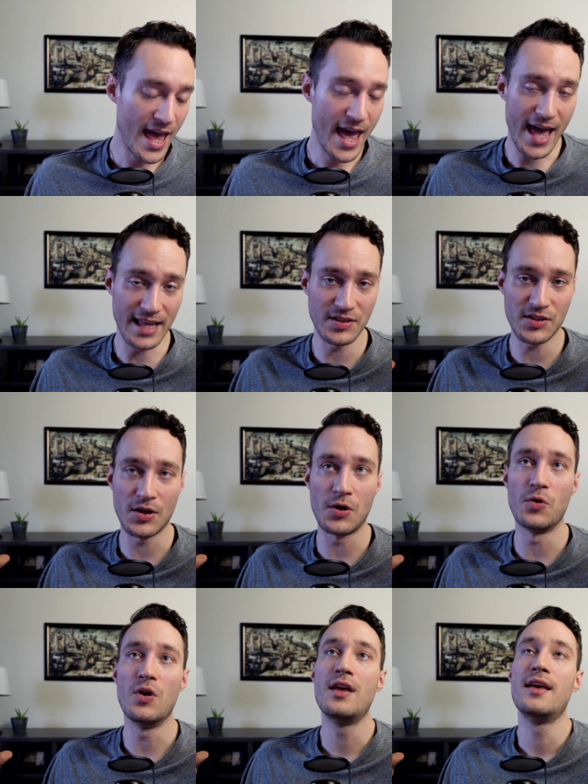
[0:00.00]
And
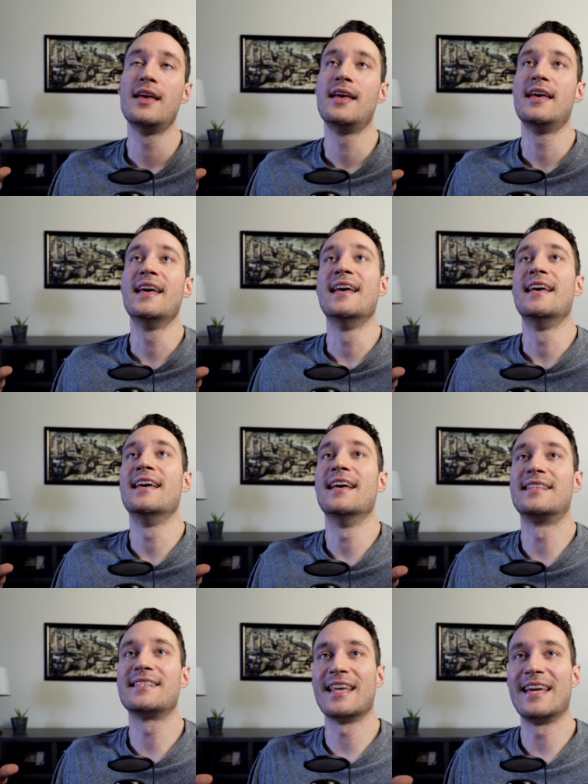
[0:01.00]
so
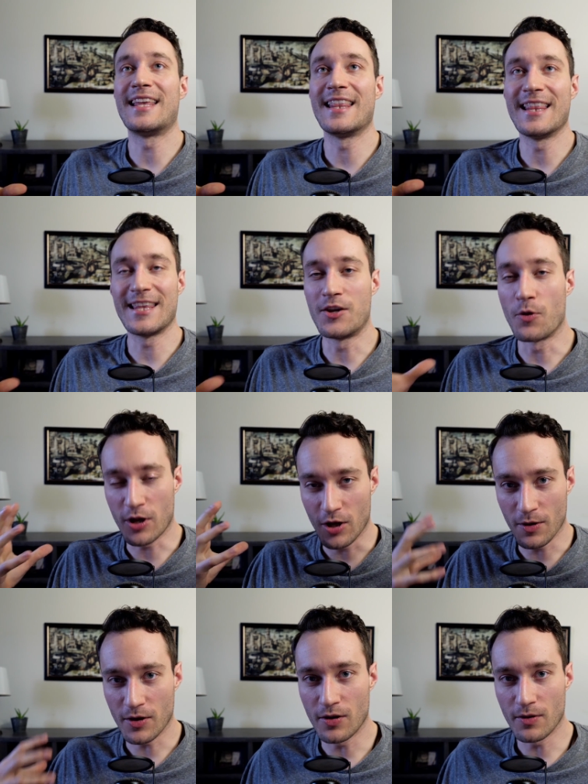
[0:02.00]
it's like, your
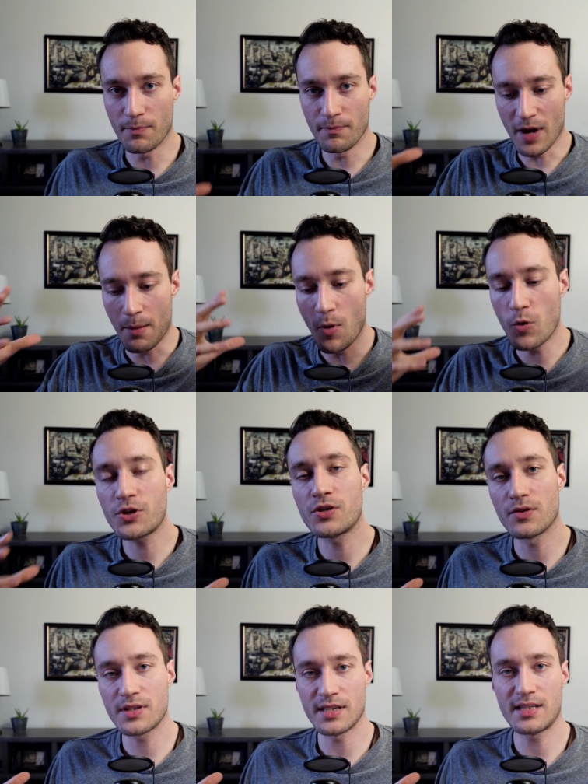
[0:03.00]
your your
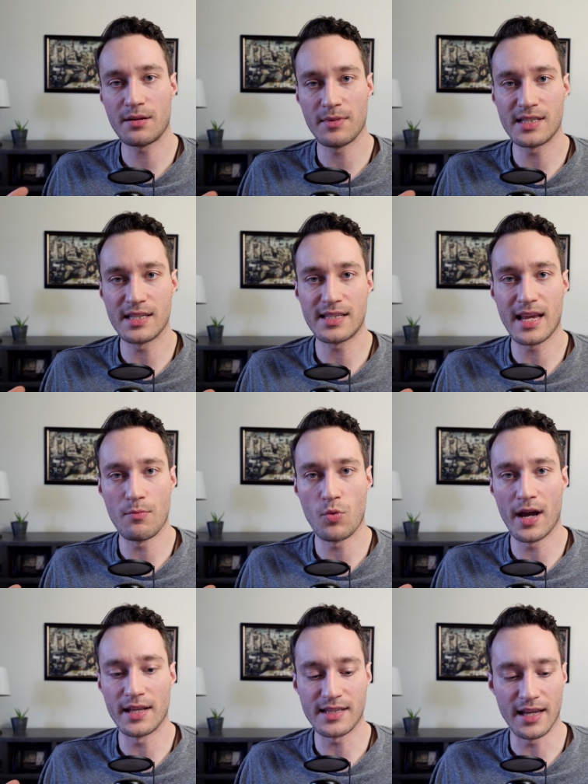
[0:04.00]
emotional system is the same
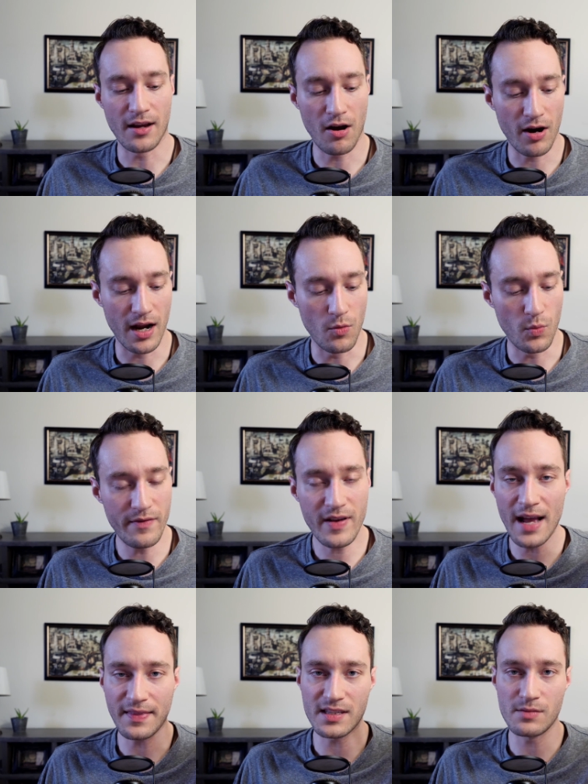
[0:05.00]
way. It's like, all right, we've
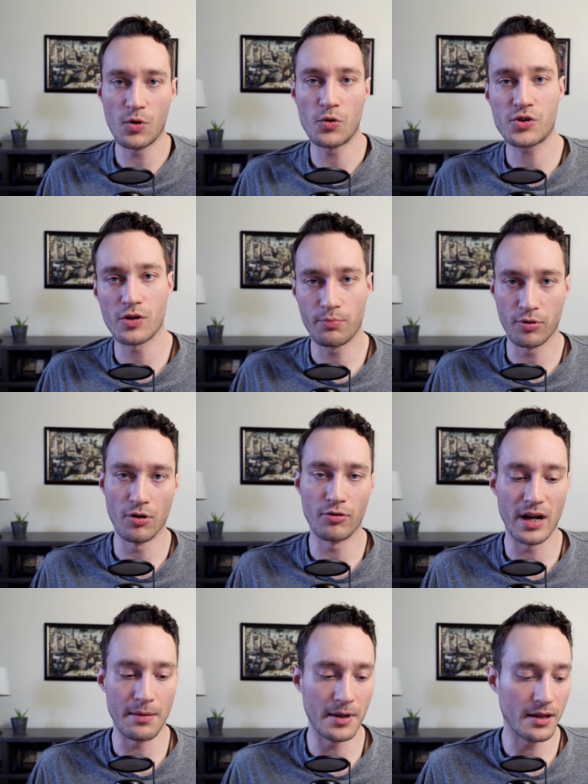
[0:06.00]
got this emotional
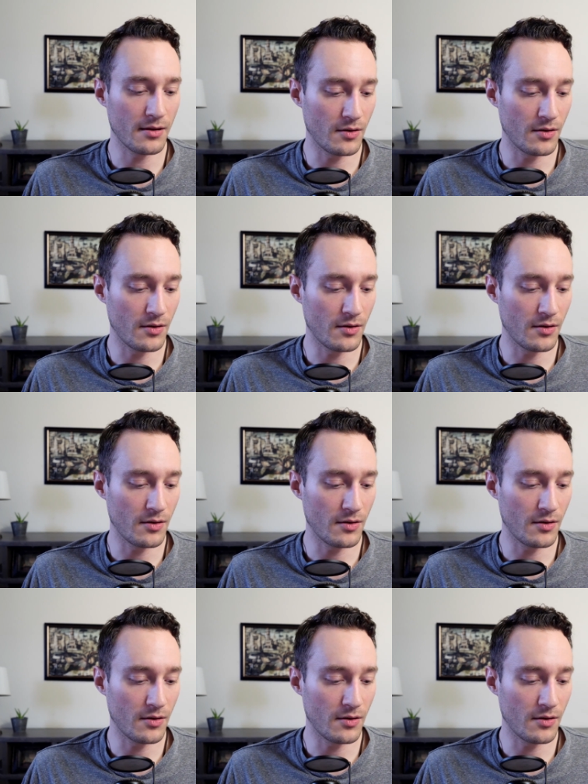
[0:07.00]
programming.